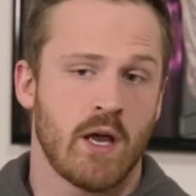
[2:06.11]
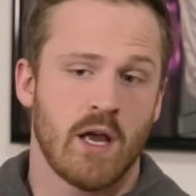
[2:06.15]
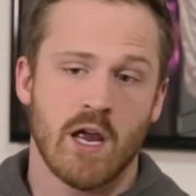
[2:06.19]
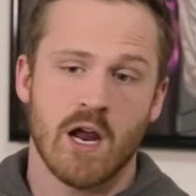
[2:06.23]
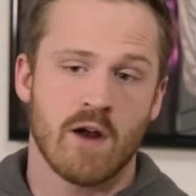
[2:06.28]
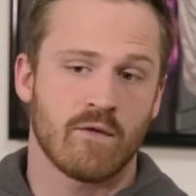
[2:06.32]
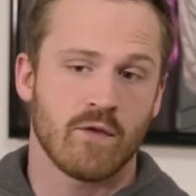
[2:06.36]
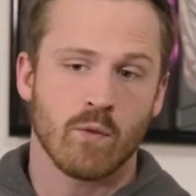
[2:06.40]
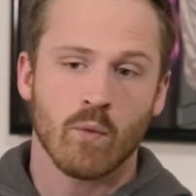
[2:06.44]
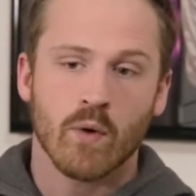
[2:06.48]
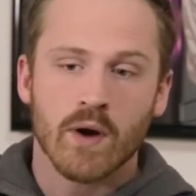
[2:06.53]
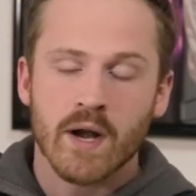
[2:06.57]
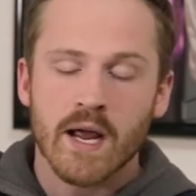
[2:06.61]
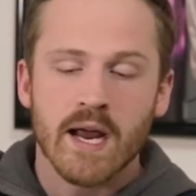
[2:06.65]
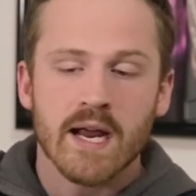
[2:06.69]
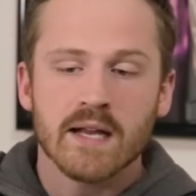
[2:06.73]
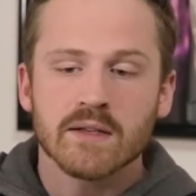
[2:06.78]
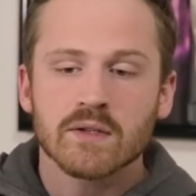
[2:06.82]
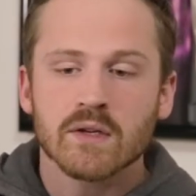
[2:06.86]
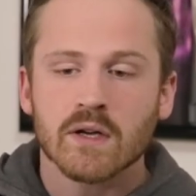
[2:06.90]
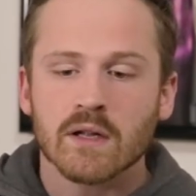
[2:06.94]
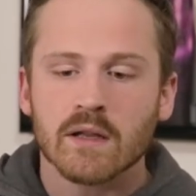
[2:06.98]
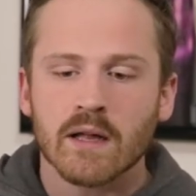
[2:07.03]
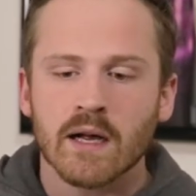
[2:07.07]
Everyone
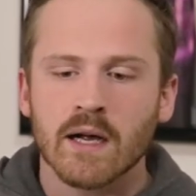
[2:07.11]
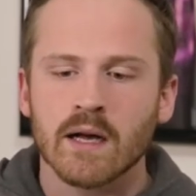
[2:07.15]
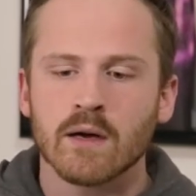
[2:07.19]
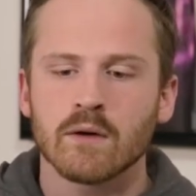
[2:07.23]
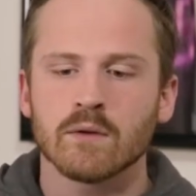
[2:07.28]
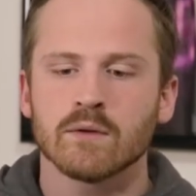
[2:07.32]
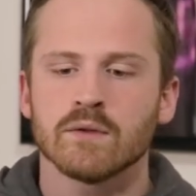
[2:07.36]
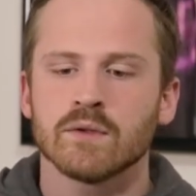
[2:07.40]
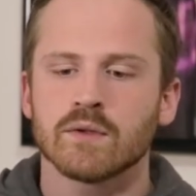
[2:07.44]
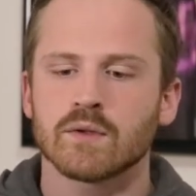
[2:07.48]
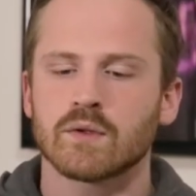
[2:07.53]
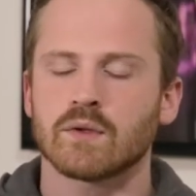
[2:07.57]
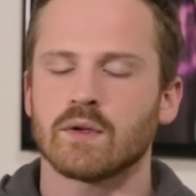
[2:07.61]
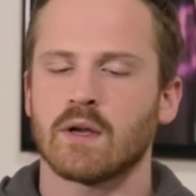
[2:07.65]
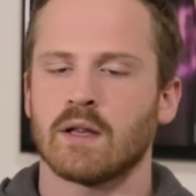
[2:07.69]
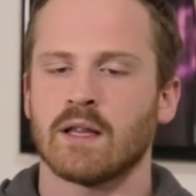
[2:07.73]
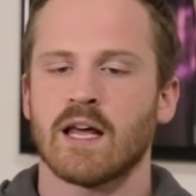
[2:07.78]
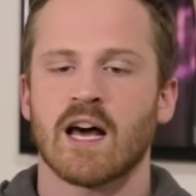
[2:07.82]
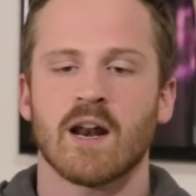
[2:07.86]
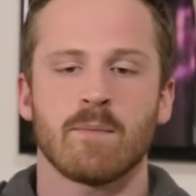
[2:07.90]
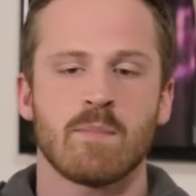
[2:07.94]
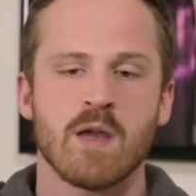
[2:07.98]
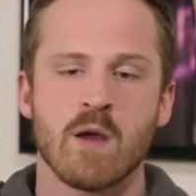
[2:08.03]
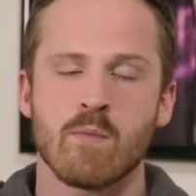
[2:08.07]
hates clowns, a
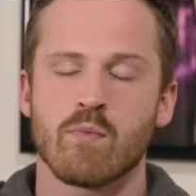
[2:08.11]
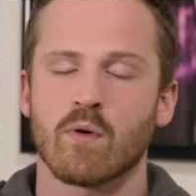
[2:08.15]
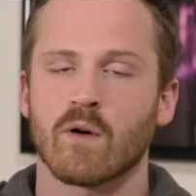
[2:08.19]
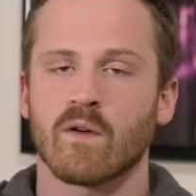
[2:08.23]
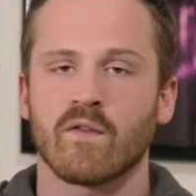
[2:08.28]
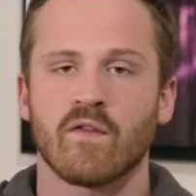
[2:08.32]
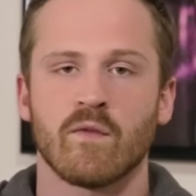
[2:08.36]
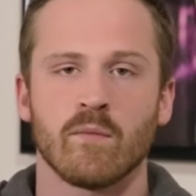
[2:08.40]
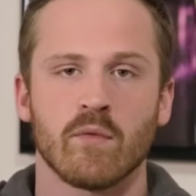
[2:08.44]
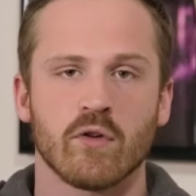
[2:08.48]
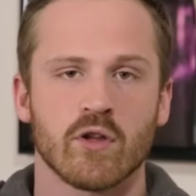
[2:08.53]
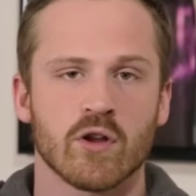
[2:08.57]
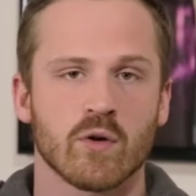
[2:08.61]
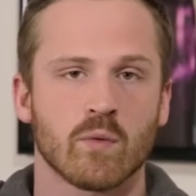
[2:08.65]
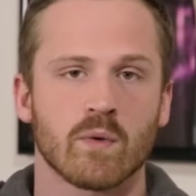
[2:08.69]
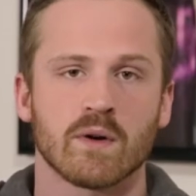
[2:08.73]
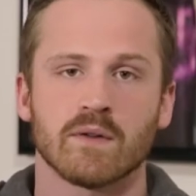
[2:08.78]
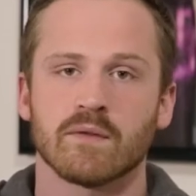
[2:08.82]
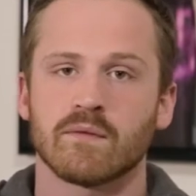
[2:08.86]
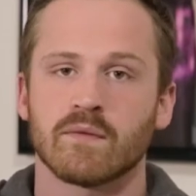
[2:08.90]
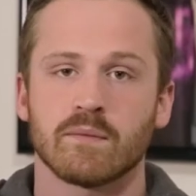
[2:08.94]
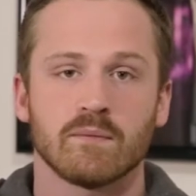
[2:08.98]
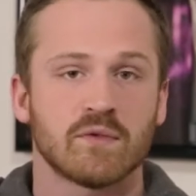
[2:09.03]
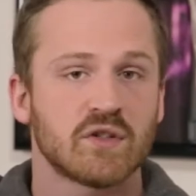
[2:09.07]
lot of people are familiar
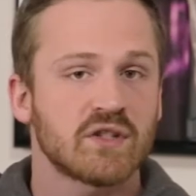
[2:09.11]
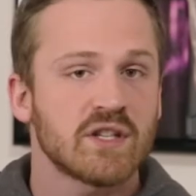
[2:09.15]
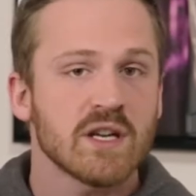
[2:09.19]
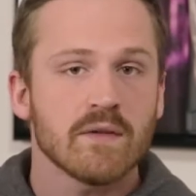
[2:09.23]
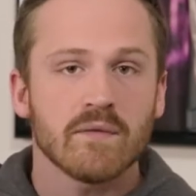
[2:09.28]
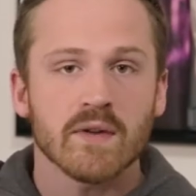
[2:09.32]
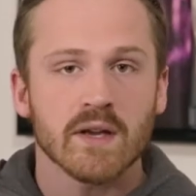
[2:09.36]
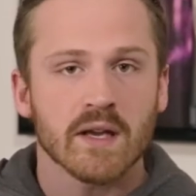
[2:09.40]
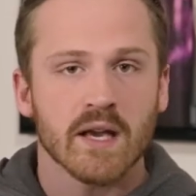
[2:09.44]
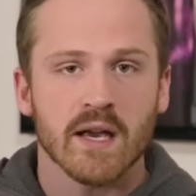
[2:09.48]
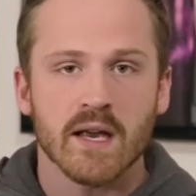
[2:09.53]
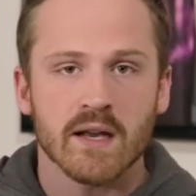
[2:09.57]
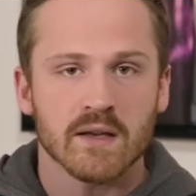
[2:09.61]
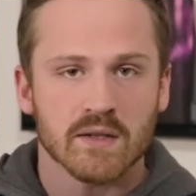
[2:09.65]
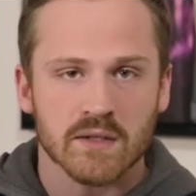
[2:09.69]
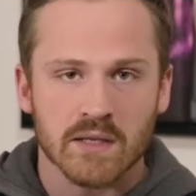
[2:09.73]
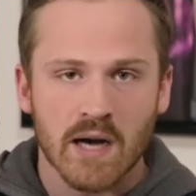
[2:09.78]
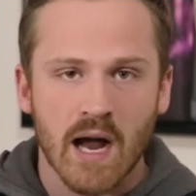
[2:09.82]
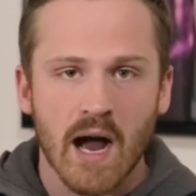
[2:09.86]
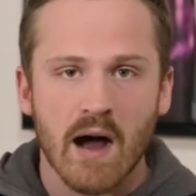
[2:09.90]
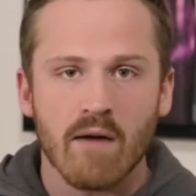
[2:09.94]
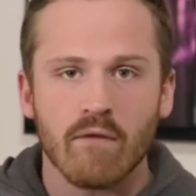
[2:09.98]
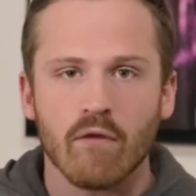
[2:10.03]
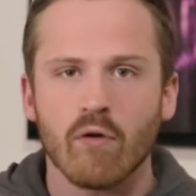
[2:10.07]
with Stephen King's
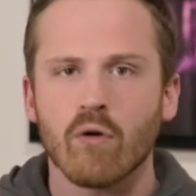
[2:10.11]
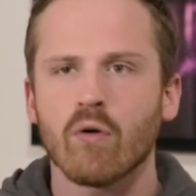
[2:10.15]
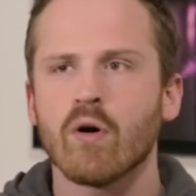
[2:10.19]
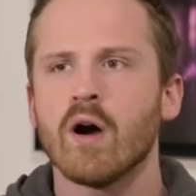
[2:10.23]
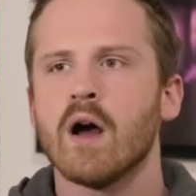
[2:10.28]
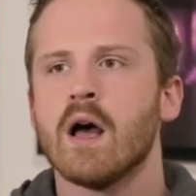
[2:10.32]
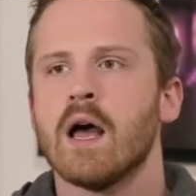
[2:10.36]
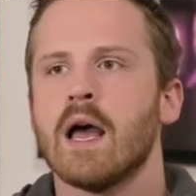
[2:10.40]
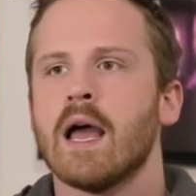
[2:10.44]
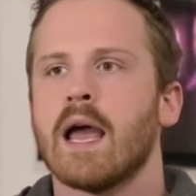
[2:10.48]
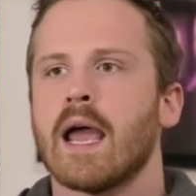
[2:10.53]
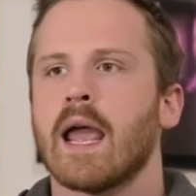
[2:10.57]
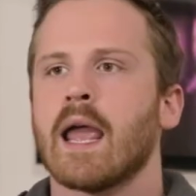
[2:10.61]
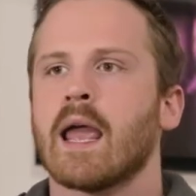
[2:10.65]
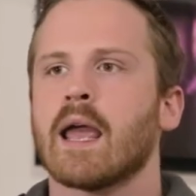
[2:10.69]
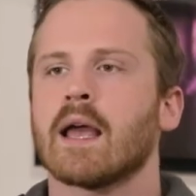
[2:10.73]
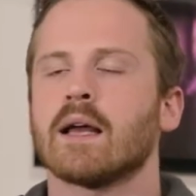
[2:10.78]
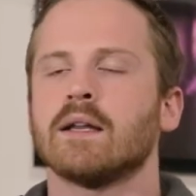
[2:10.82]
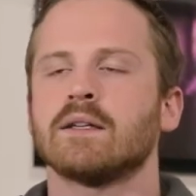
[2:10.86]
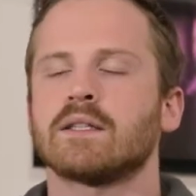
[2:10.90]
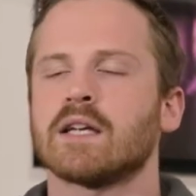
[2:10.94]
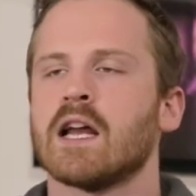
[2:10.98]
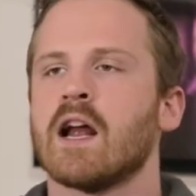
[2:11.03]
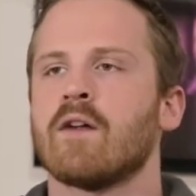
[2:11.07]
novel,
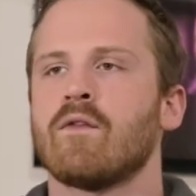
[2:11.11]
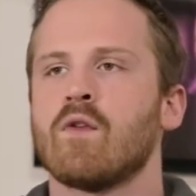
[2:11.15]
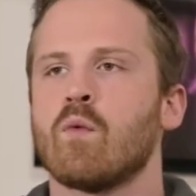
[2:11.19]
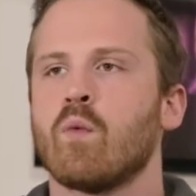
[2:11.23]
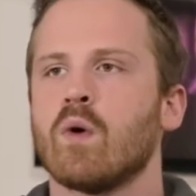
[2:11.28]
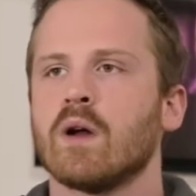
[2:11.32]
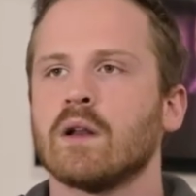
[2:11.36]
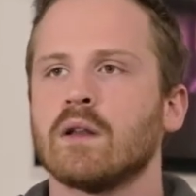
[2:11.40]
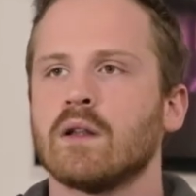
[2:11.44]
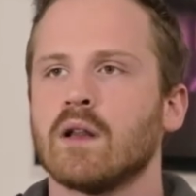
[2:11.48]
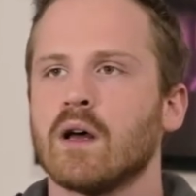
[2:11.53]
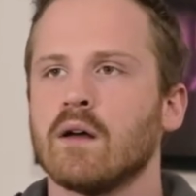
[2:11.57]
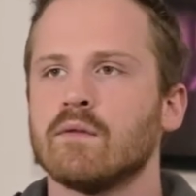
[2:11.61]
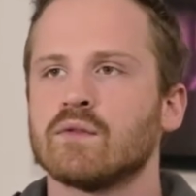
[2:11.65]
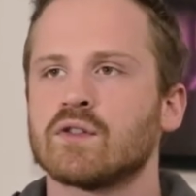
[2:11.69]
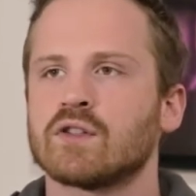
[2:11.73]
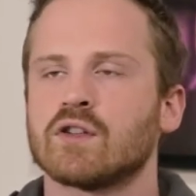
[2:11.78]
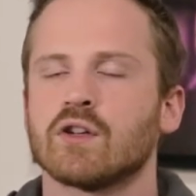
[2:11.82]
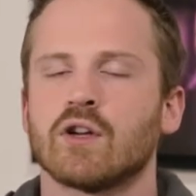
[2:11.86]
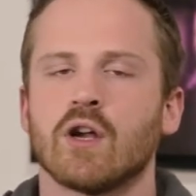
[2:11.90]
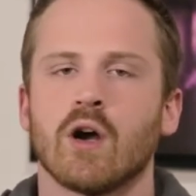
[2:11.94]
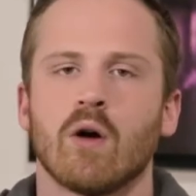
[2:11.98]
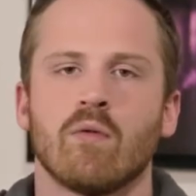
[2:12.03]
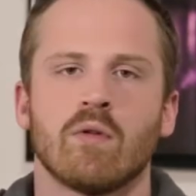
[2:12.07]
and everyone loves
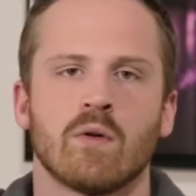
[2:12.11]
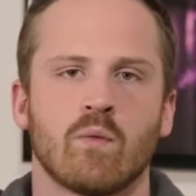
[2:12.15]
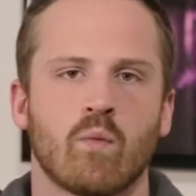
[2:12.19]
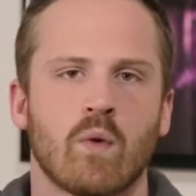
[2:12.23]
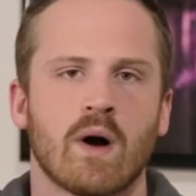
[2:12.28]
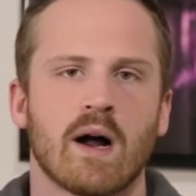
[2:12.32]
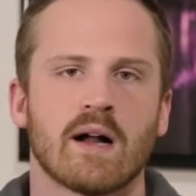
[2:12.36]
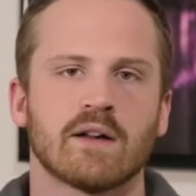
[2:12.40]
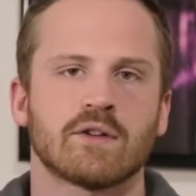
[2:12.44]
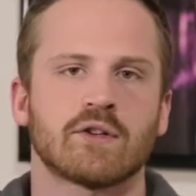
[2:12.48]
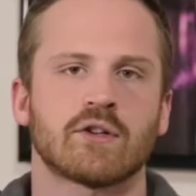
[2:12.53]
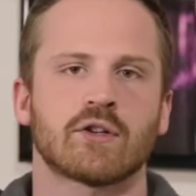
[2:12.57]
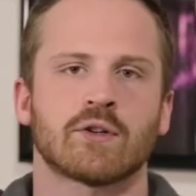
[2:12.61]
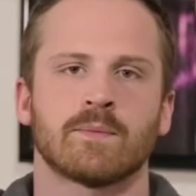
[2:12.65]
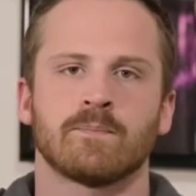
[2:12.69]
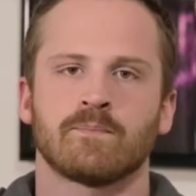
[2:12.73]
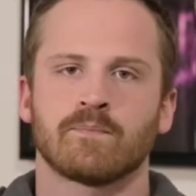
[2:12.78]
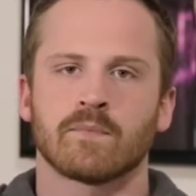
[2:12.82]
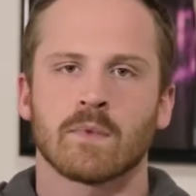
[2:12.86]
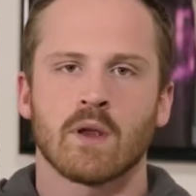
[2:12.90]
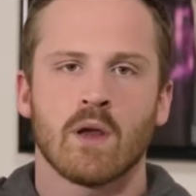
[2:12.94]
to go and watch